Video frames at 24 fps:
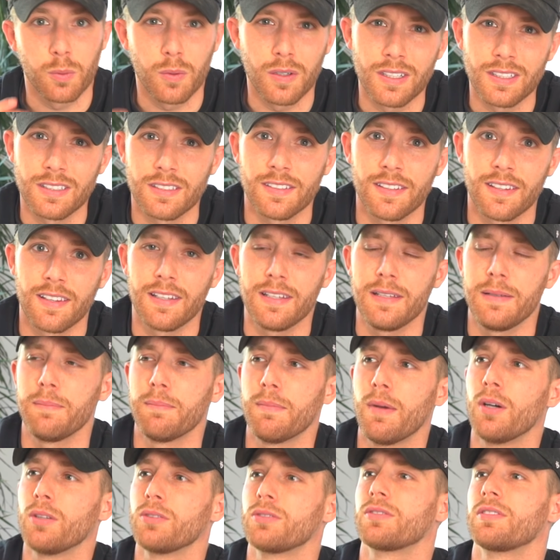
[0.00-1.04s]
what is the
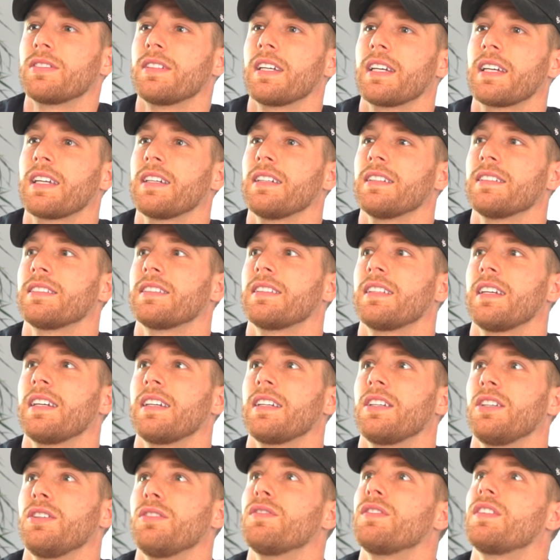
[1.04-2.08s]
most ridiculous
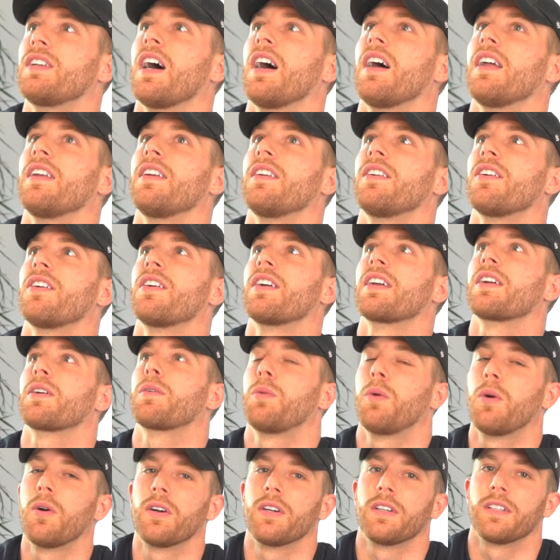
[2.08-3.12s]
thing you've done during
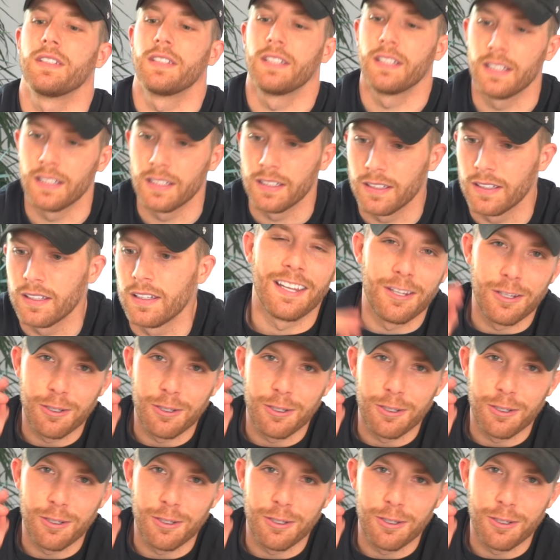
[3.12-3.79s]
quarantine?